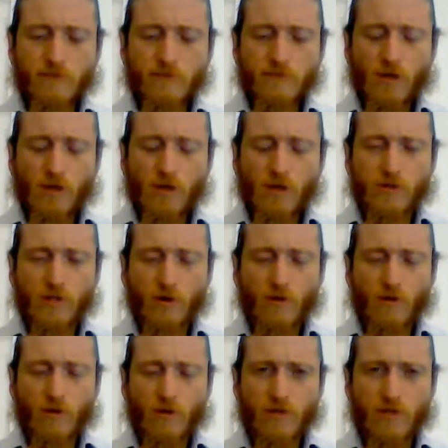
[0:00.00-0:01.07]

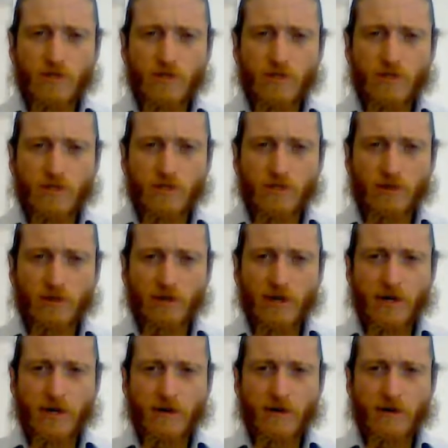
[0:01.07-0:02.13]
it's the new
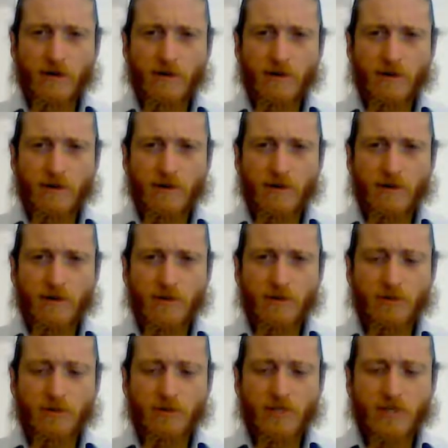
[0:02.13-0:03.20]
year in the
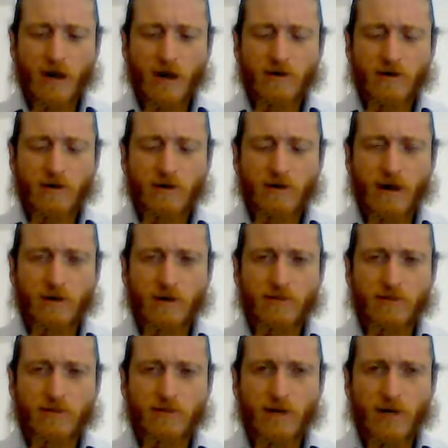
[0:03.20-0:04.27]
Jewish calendar, and
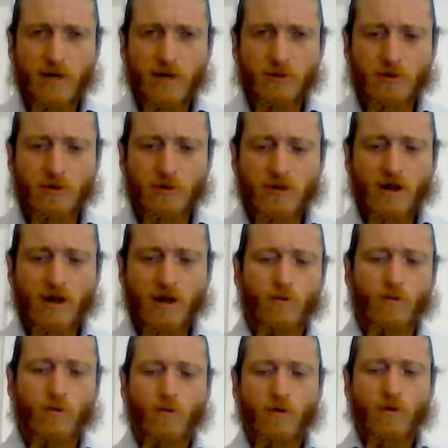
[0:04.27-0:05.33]
Jewish or not,
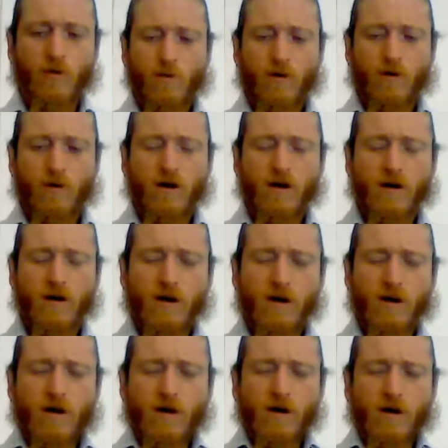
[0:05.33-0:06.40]
we're
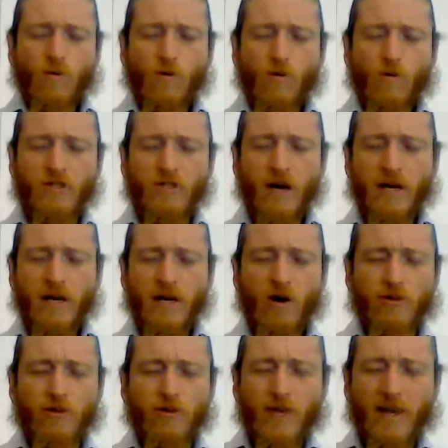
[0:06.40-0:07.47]
all trying to
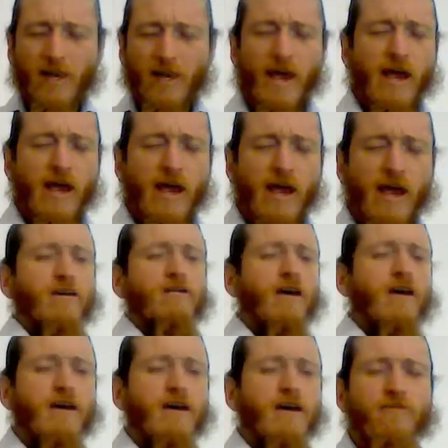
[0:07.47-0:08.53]
go through the gate in our
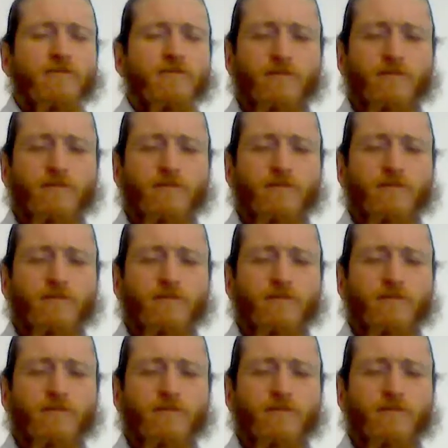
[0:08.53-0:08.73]
life,